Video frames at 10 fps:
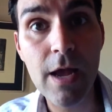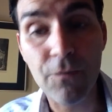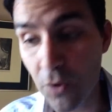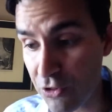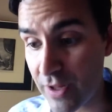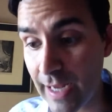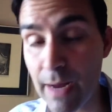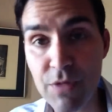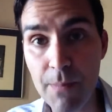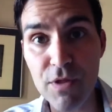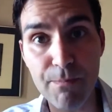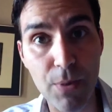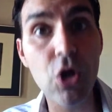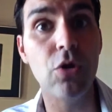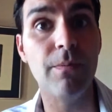First thing that comes up is
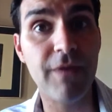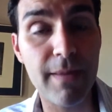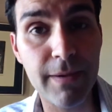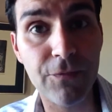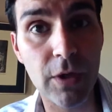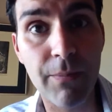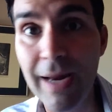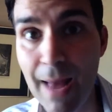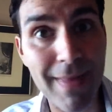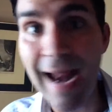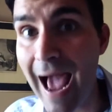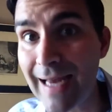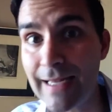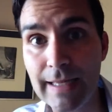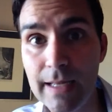boom, Fabian for Liberty. I'm not
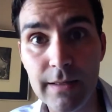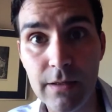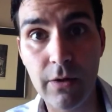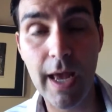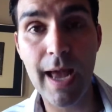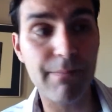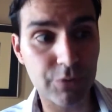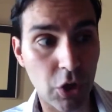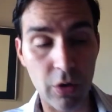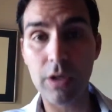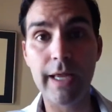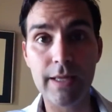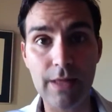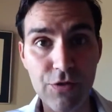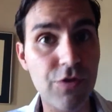hiding it, okay? I'm
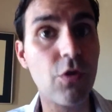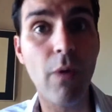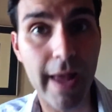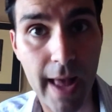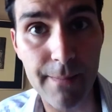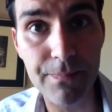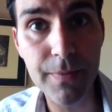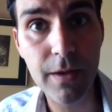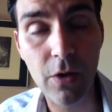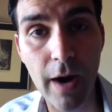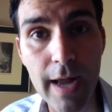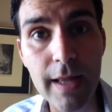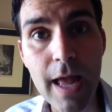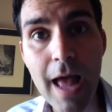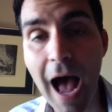totally, this is who I am, all right?